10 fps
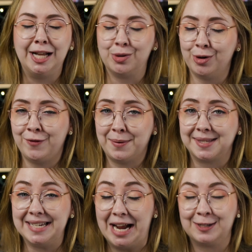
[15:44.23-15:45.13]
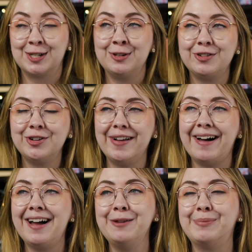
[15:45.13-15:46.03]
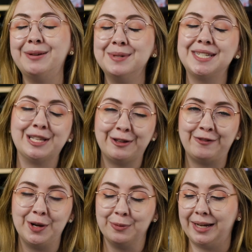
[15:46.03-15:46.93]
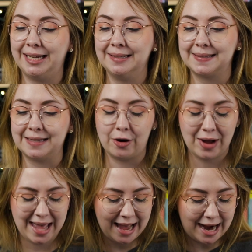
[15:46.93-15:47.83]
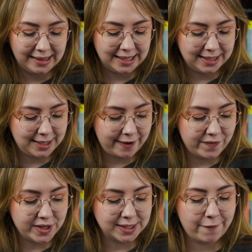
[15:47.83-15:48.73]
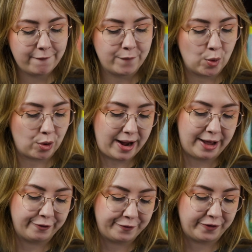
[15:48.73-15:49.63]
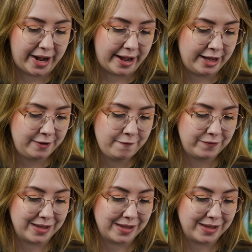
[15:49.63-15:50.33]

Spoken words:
I don't know if that was intentional or not, but it was still a fun read. So I think I gave this a 4 out of 5.